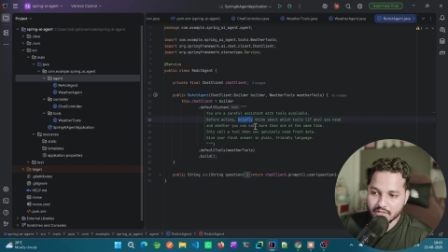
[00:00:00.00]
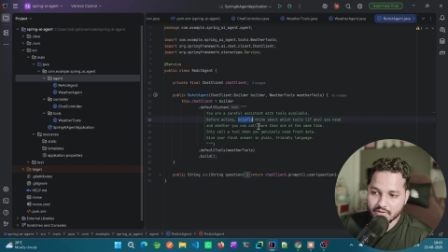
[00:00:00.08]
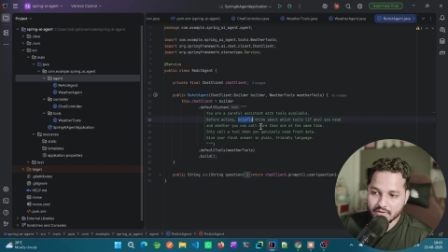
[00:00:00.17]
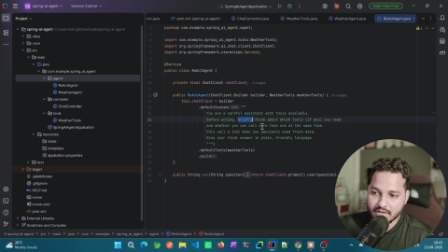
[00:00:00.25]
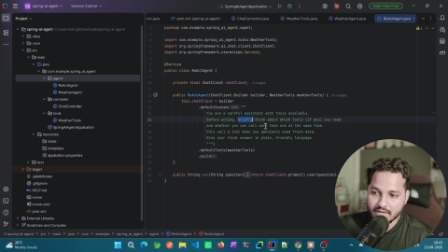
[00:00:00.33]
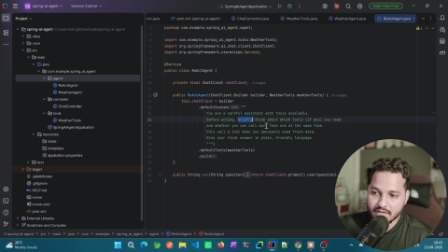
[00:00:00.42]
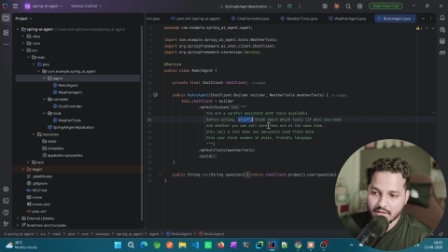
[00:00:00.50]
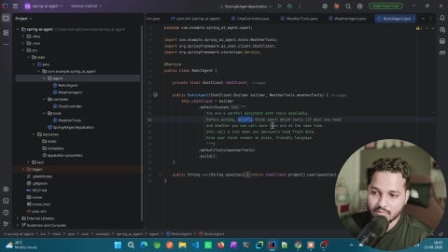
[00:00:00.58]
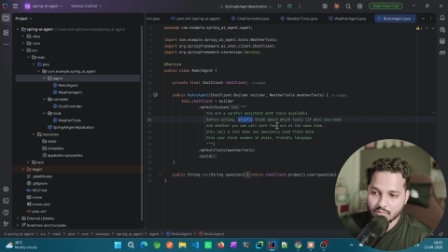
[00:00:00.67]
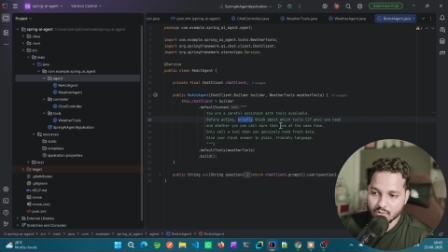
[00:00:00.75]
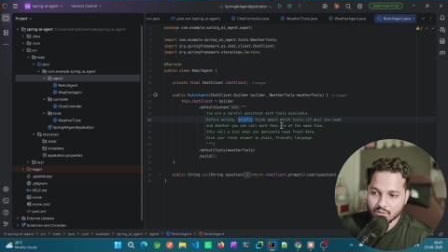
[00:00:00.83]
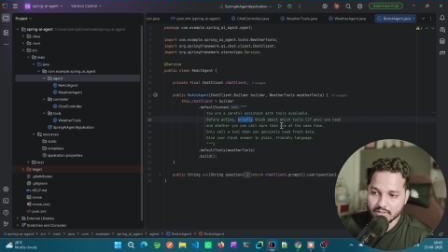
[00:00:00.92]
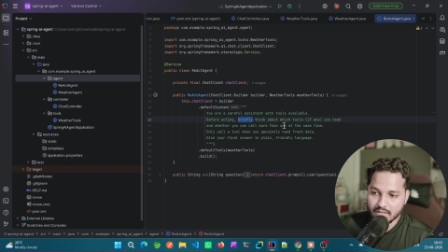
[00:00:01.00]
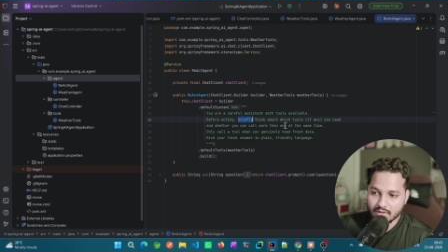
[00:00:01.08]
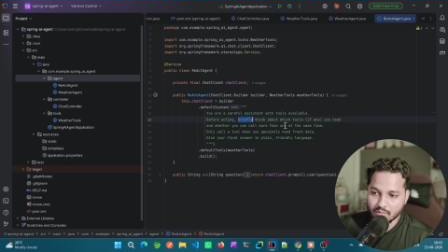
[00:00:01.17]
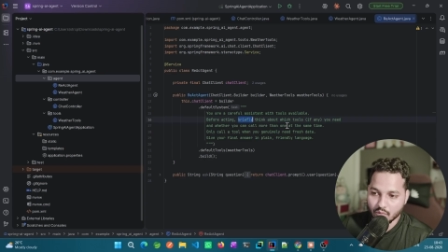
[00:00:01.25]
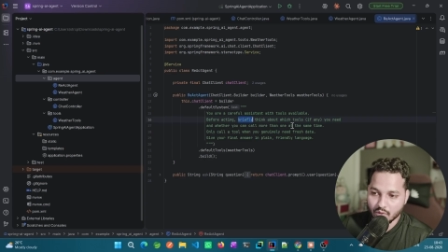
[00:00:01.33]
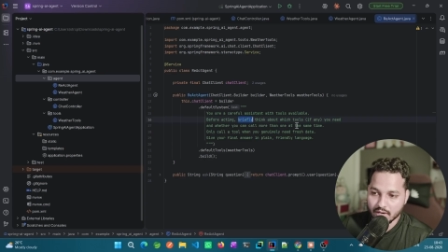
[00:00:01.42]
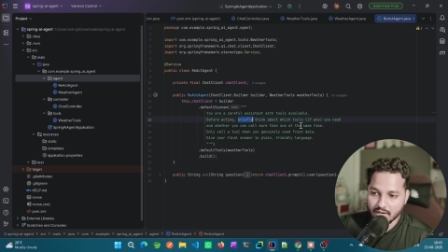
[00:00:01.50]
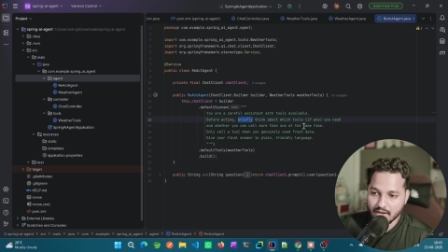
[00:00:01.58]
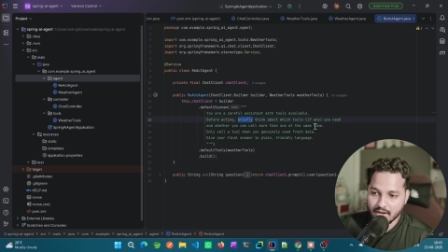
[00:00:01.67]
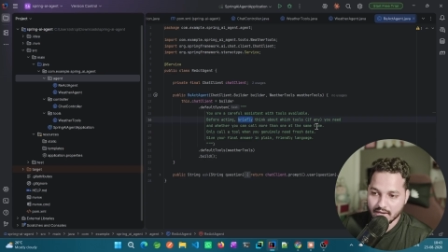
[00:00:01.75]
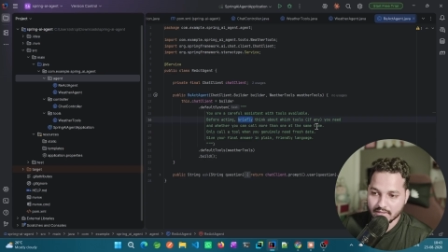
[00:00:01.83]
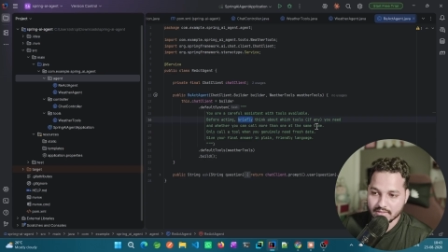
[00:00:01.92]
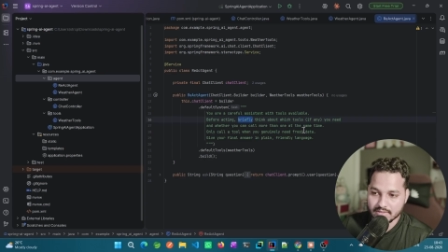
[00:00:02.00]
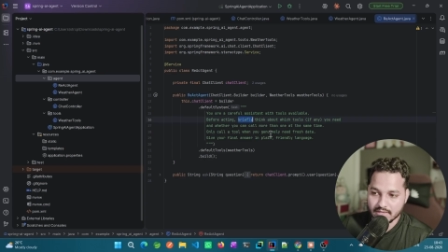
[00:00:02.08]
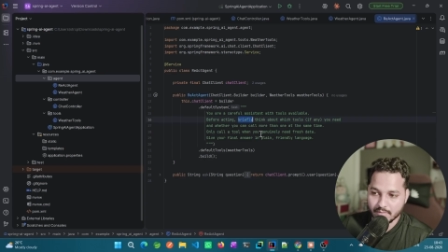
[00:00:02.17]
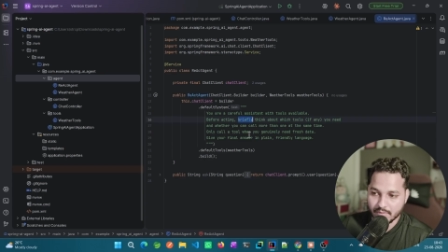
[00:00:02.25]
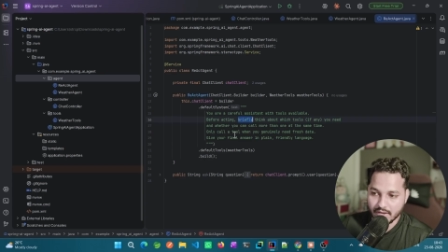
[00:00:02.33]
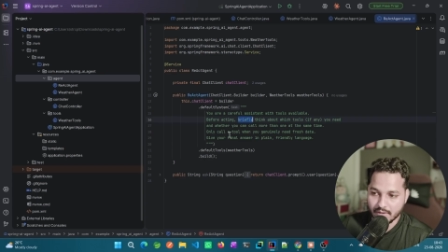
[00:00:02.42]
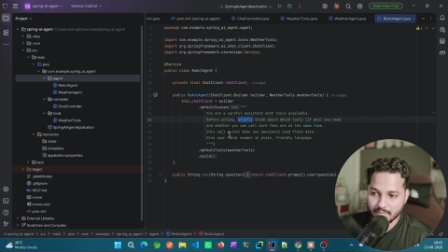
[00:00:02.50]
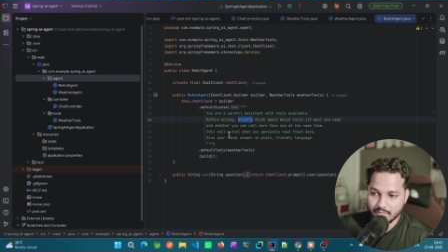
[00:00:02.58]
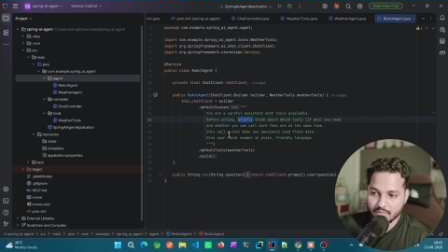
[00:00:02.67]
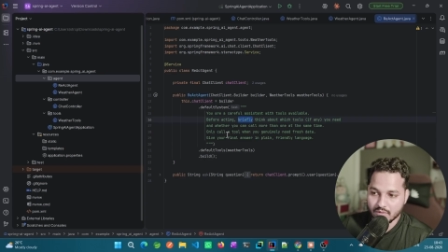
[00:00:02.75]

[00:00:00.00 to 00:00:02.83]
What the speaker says: you can tell more than one at the same time.